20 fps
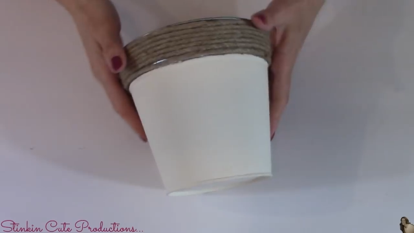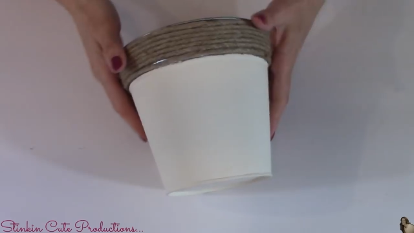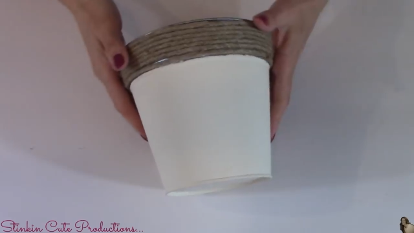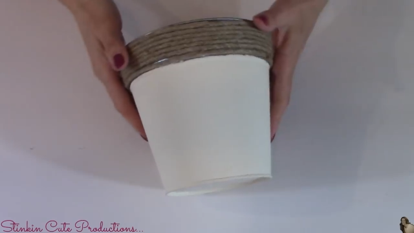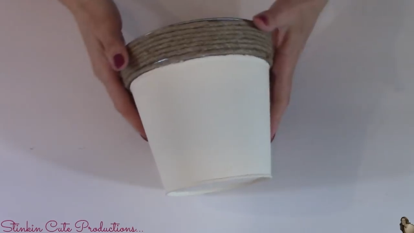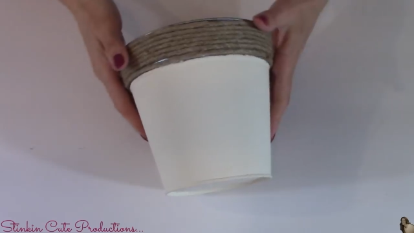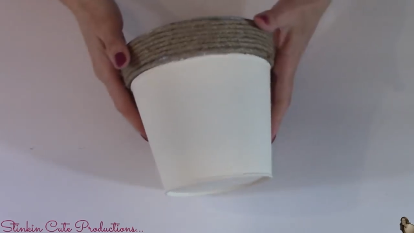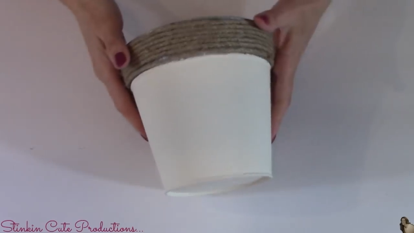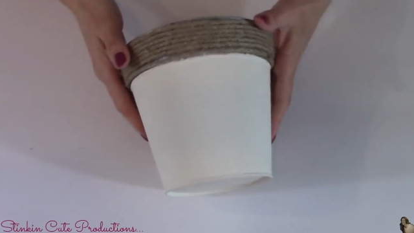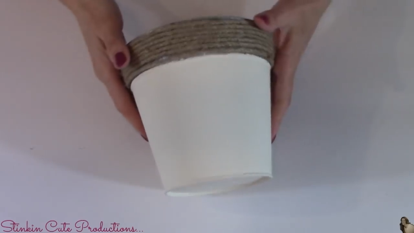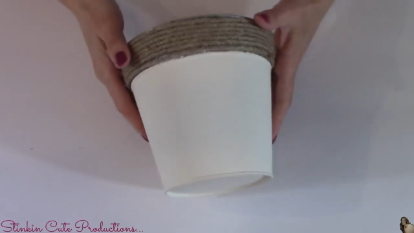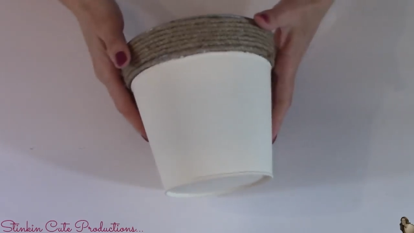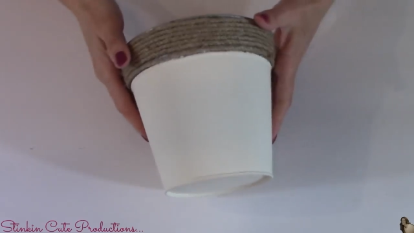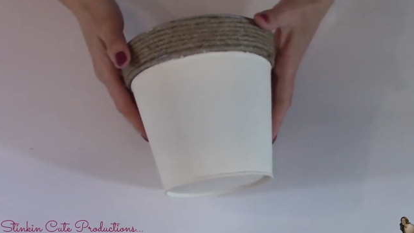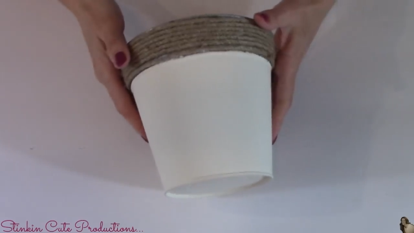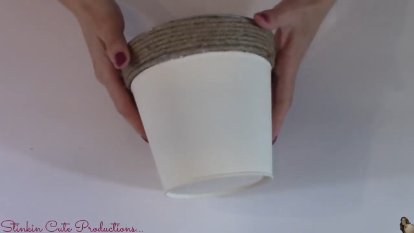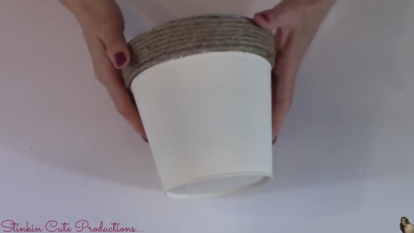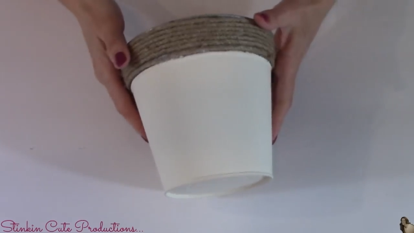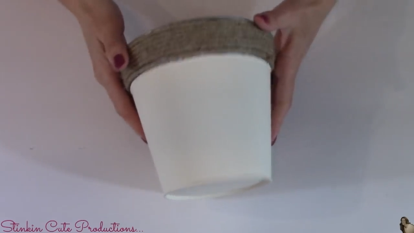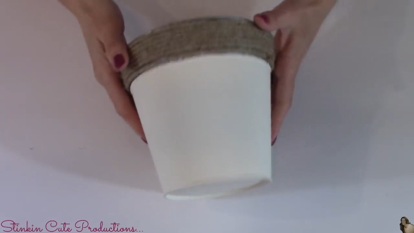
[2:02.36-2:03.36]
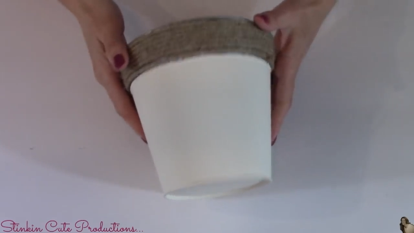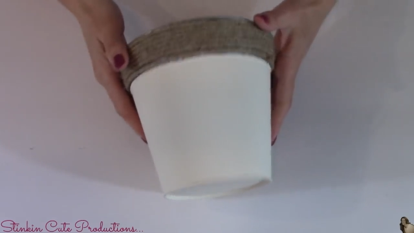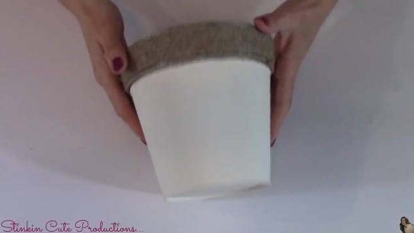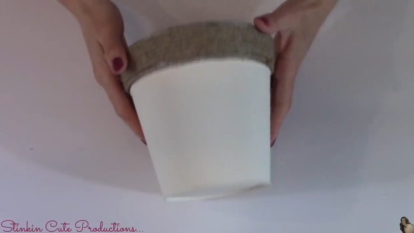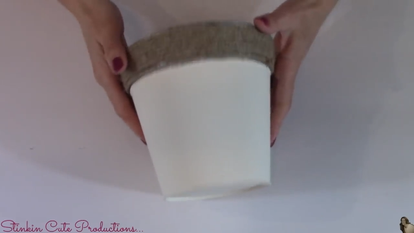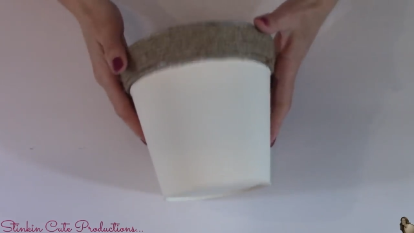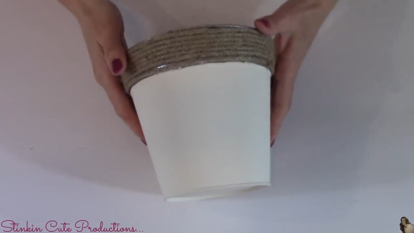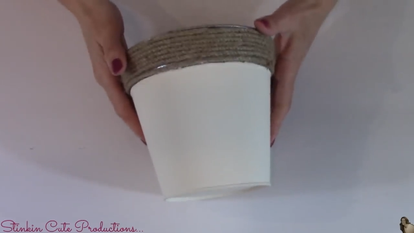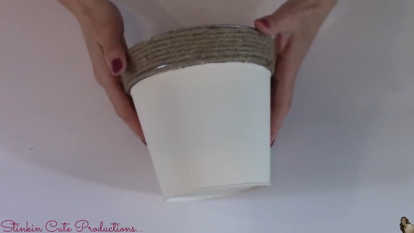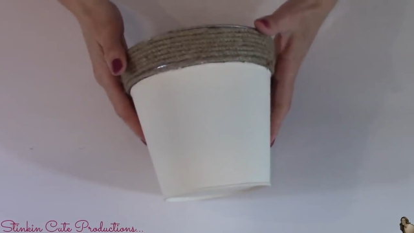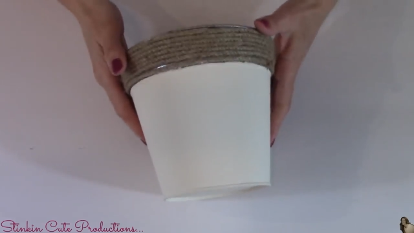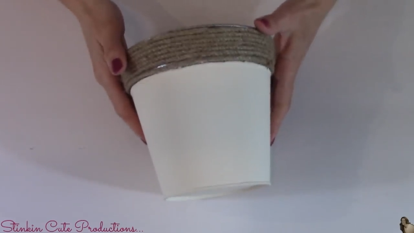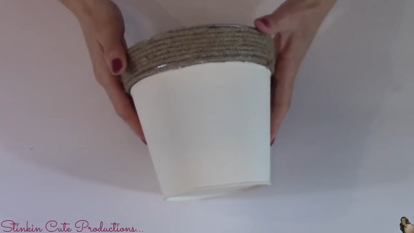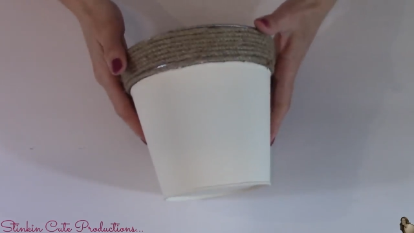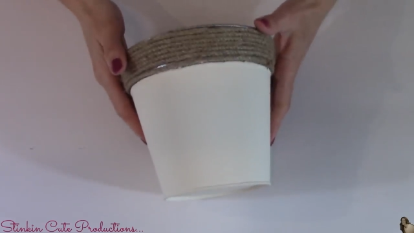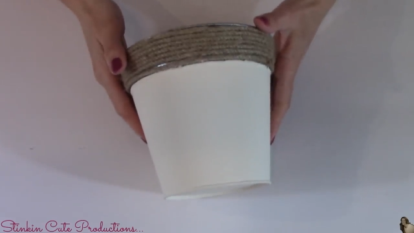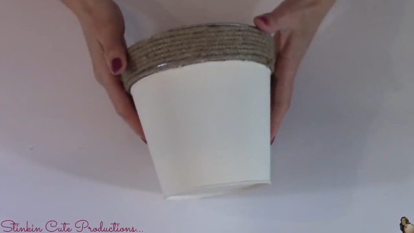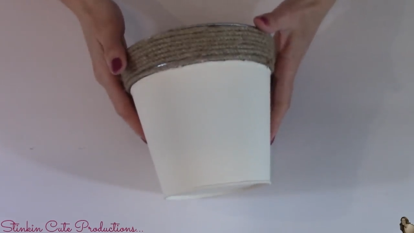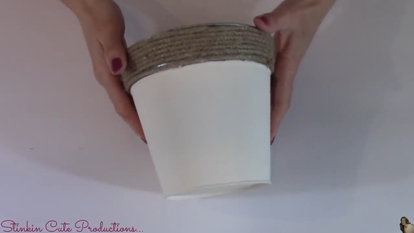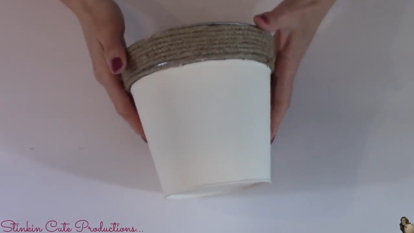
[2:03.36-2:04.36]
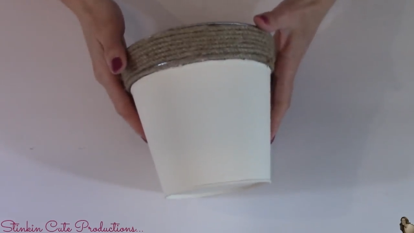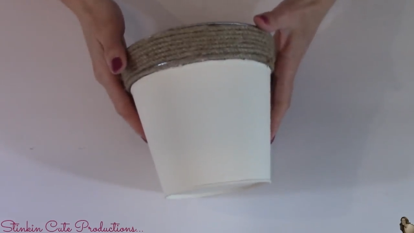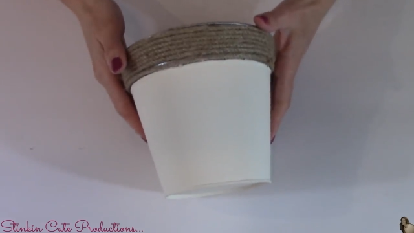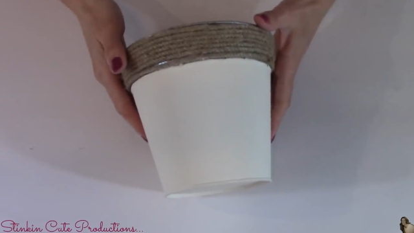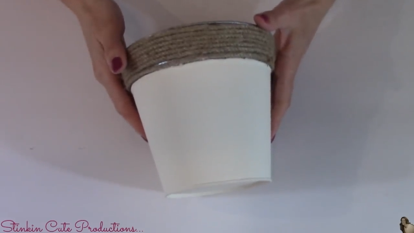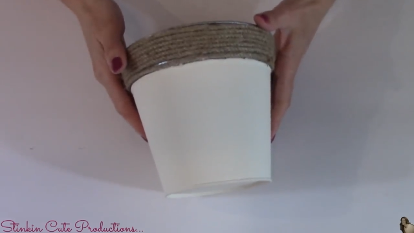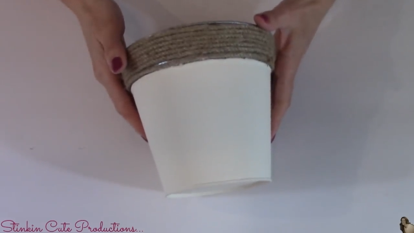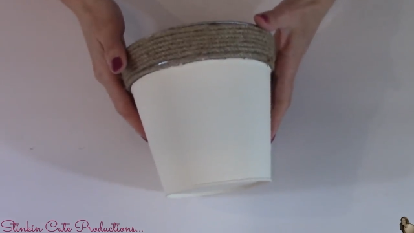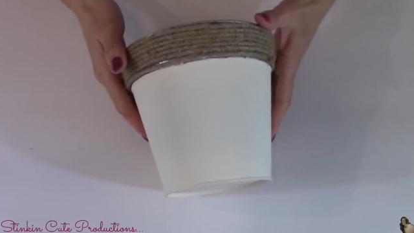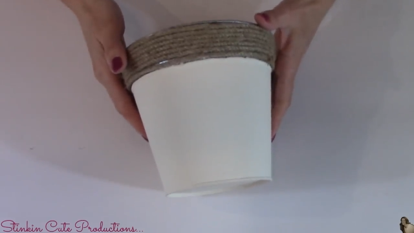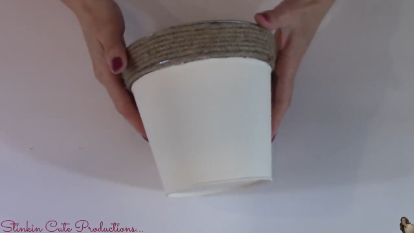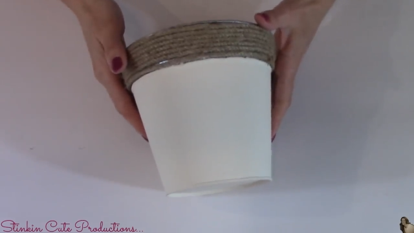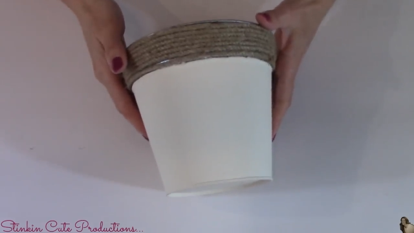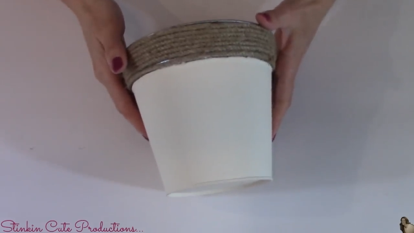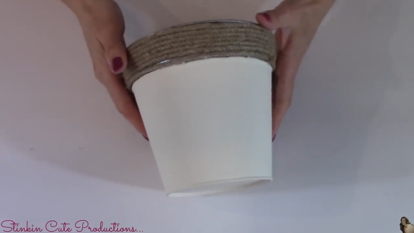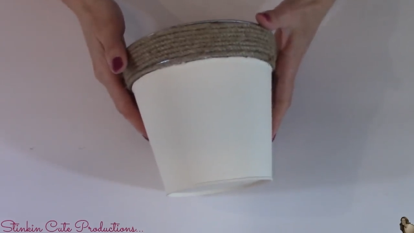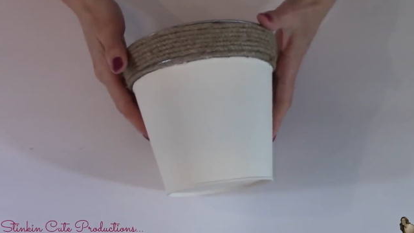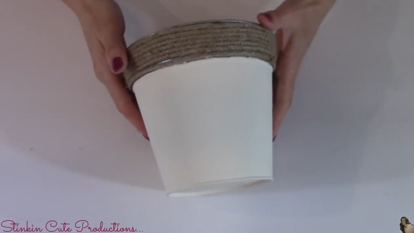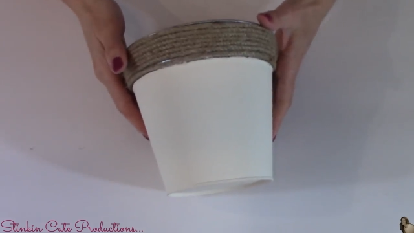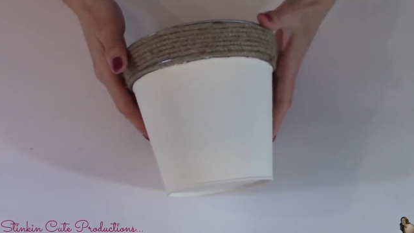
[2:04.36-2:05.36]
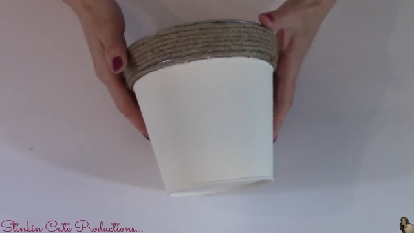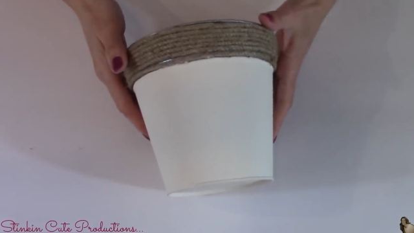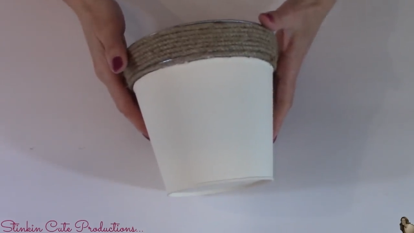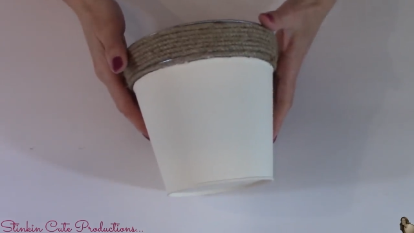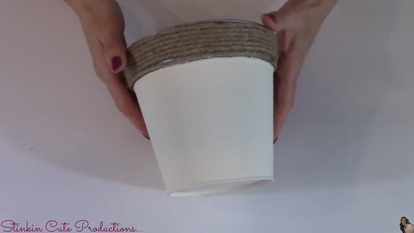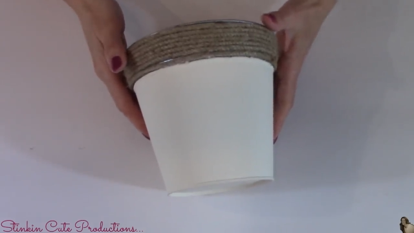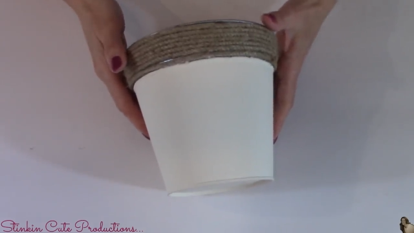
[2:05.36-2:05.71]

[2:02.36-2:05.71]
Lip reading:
(no speaker visible)